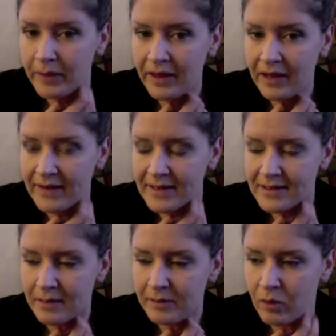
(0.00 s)
I think I've had to
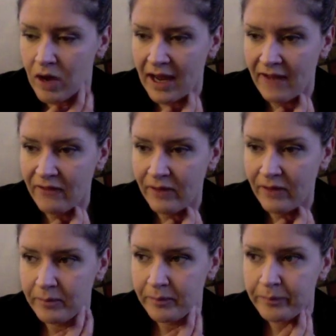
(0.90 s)
stop and walk halfway
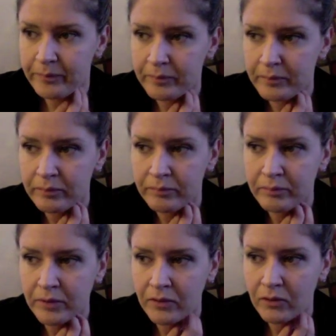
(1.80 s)

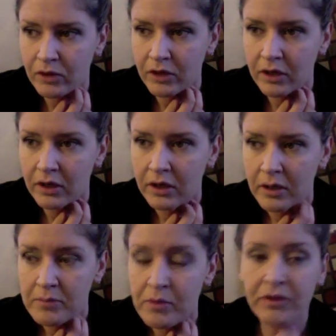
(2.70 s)
before
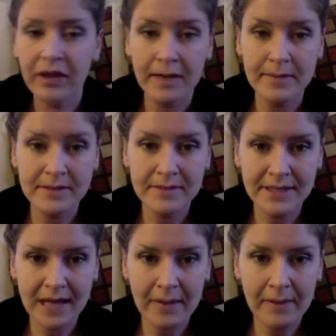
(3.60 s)
both times. This
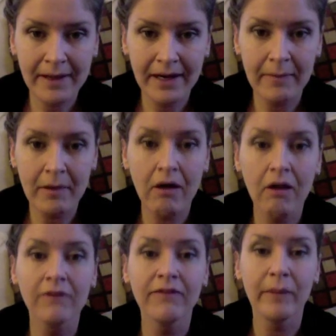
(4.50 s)
time I made it up
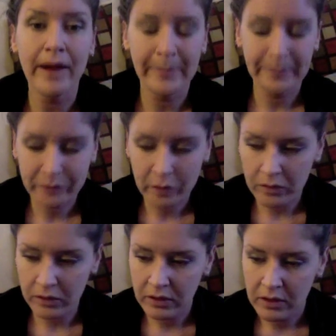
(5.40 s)
all of the way,
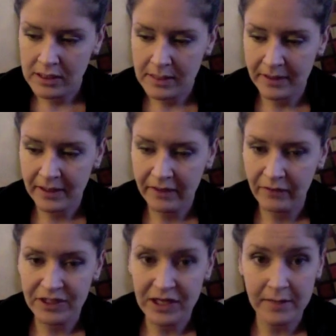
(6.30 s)
something of
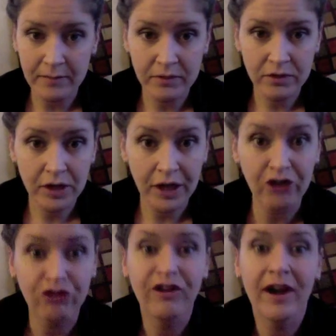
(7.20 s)
which I am
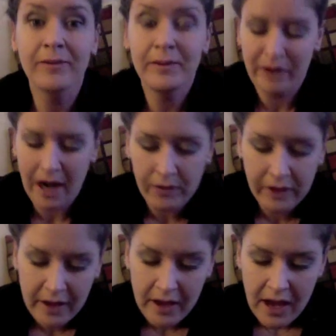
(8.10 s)
incredibly proud.
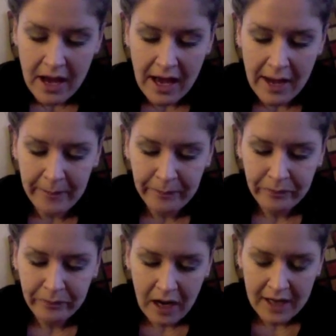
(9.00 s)

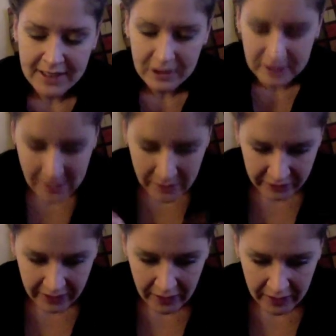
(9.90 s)
I just looked down at the
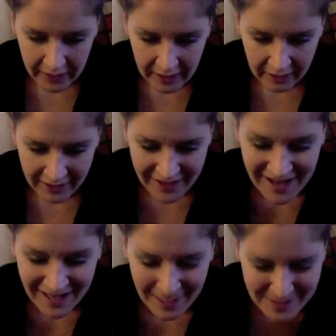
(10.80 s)
ground and
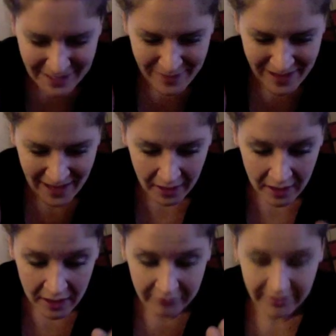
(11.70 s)
I kept saying in my head,
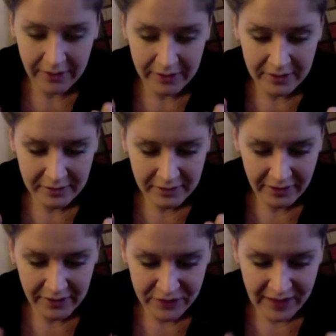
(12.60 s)
the ground
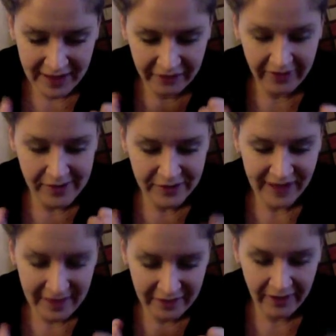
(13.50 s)
is flat, the ground is
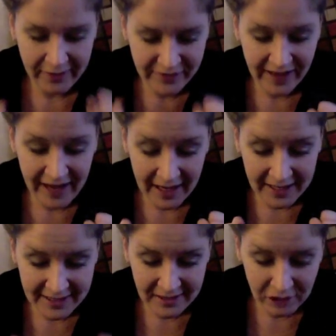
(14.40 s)
flat, the ground is flat. And I
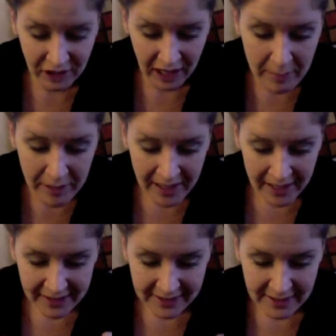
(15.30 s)
didn't look up
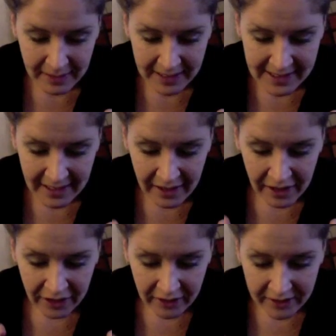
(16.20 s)
until some guy said,
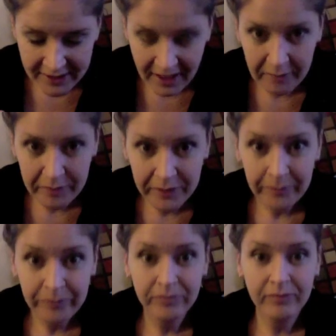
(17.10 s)
you're at the top.
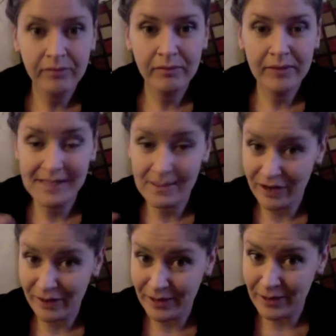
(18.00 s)
Because I'm
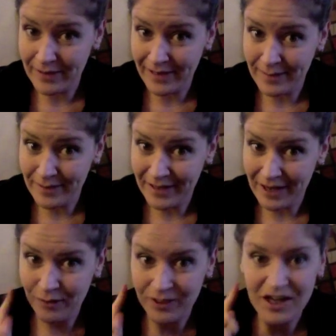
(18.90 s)
running without my iPod
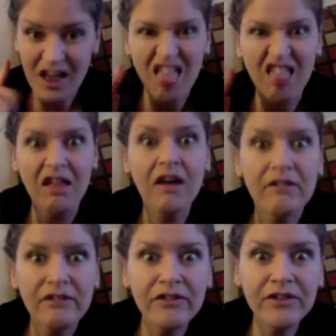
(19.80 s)
now, which I love.